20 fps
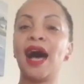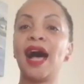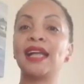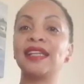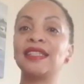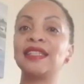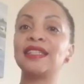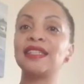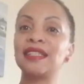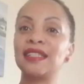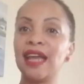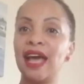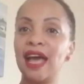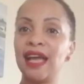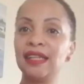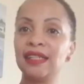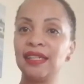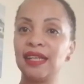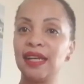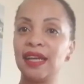
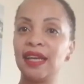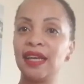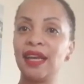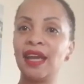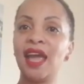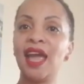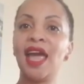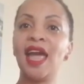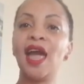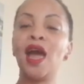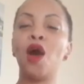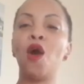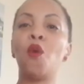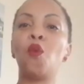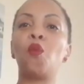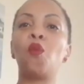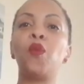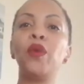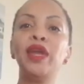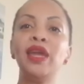understanding,
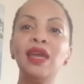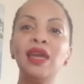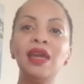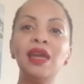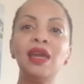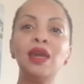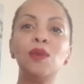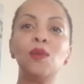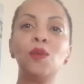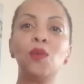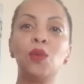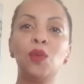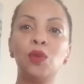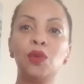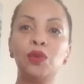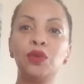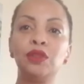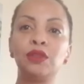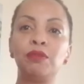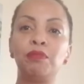we
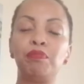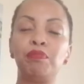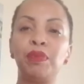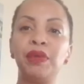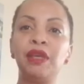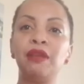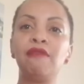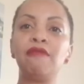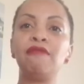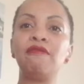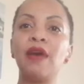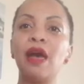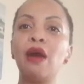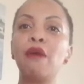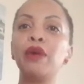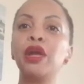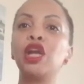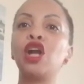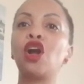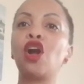would be
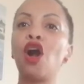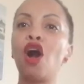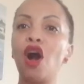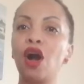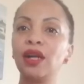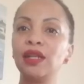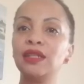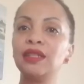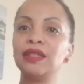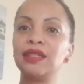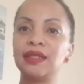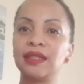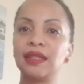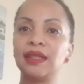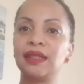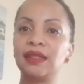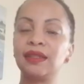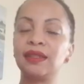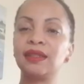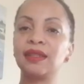very
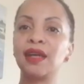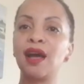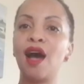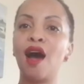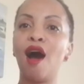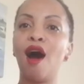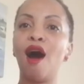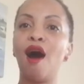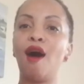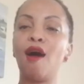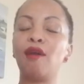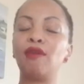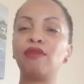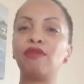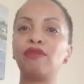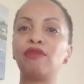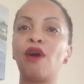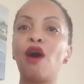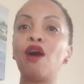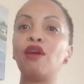cognizant
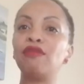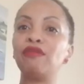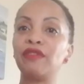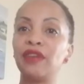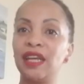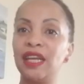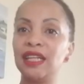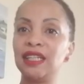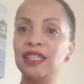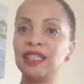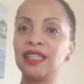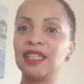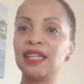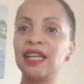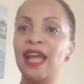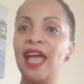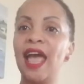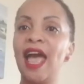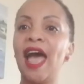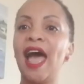of it,
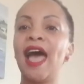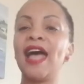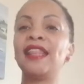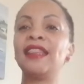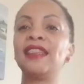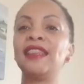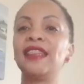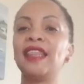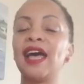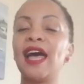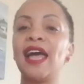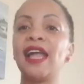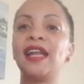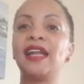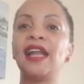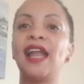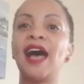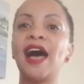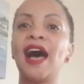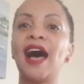and
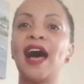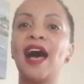then